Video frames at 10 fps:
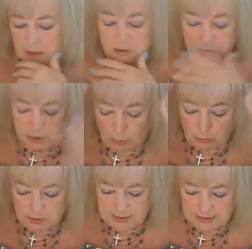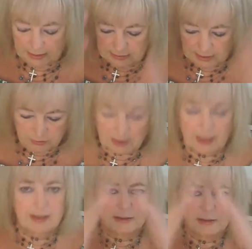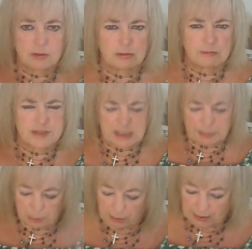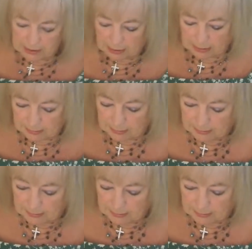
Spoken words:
I just don't understand how they sort of separate that.